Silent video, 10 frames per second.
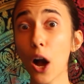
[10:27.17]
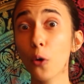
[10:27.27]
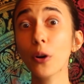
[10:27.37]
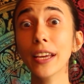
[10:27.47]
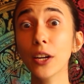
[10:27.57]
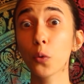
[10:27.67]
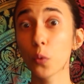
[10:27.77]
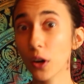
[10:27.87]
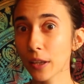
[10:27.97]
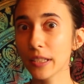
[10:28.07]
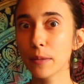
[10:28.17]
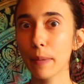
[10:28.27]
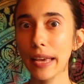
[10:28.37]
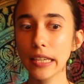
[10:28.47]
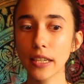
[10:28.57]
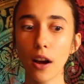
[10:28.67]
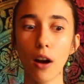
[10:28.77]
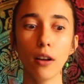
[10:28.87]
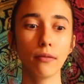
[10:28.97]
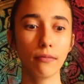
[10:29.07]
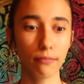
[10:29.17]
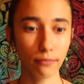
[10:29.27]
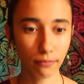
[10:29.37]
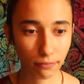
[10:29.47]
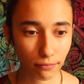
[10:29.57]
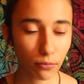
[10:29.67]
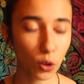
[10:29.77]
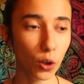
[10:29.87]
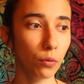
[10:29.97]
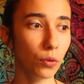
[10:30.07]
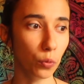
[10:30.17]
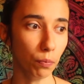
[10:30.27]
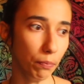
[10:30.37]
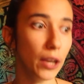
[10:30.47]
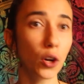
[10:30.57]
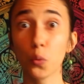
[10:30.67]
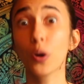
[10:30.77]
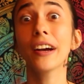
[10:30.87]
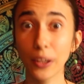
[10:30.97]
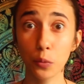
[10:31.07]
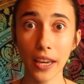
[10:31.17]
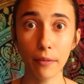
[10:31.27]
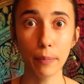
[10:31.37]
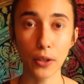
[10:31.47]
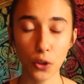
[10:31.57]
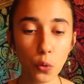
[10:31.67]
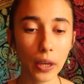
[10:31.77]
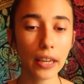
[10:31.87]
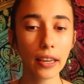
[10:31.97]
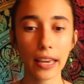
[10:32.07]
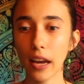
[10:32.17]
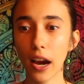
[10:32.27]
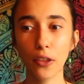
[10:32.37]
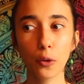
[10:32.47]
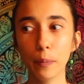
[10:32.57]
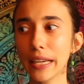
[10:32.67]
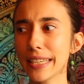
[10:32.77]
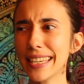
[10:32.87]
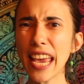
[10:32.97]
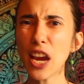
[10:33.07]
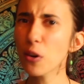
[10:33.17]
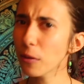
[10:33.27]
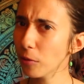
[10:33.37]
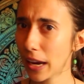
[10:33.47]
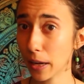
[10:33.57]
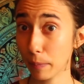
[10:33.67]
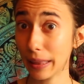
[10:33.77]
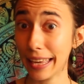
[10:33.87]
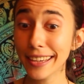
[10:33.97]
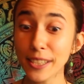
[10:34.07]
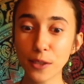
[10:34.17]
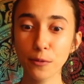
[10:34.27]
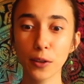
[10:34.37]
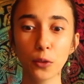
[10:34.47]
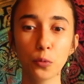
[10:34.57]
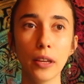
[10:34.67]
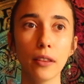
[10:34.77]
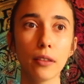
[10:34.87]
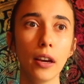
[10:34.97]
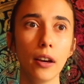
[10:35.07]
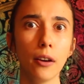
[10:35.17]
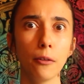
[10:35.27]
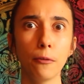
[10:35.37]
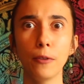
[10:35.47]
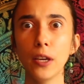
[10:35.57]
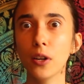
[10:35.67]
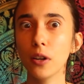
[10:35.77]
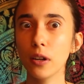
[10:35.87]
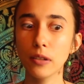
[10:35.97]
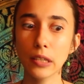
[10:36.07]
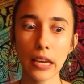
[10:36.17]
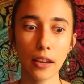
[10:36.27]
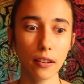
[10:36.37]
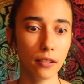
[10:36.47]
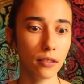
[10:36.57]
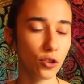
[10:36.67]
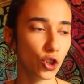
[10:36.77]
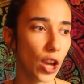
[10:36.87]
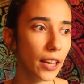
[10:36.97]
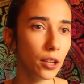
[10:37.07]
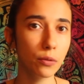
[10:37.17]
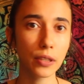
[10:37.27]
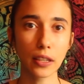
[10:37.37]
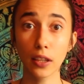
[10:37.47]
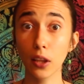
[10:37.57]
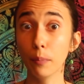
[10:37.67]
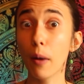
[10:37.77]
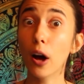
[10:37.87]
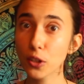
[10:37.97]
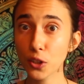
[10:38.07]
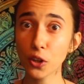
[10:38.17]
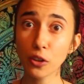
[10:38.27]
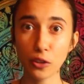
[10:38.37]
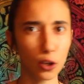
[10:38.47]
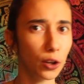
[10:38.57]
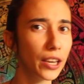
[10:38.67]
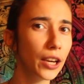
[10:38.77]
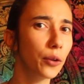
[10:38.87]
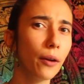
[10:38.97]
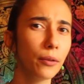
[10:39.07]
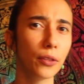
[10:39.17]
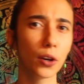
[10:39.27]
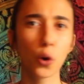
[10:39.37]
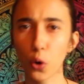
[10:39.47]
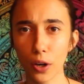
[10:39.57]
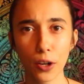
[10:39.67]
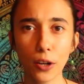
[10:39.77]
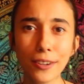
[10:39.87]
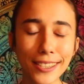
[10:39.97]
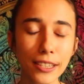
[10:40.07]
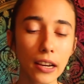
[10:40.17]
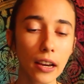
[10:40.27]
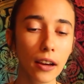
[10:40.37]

our inner world, depending on you know the inner work that we have been doing, can either be a terrifying place filled with fears and shadows and little monsters lurking around in the corners.